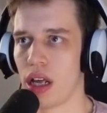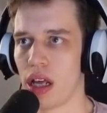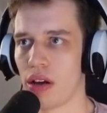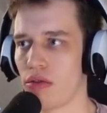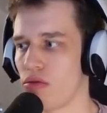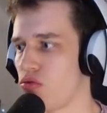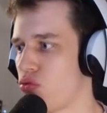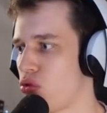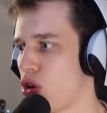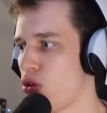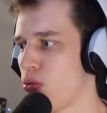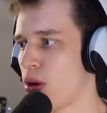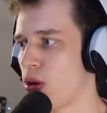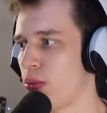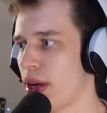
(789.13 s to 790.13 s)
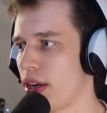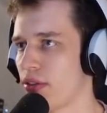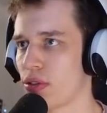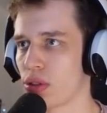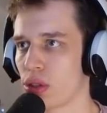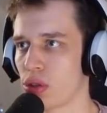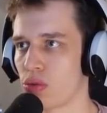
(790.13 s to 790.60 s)
Robo Bay
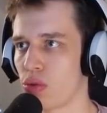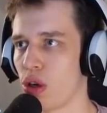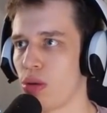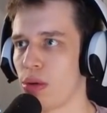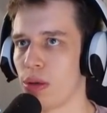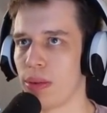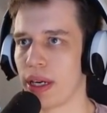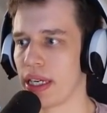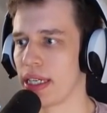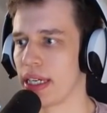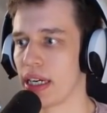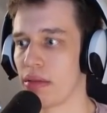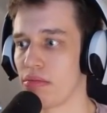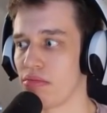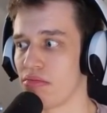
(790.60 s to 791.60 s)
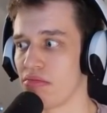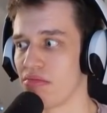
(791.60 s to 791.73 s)
versus Robo Bay game.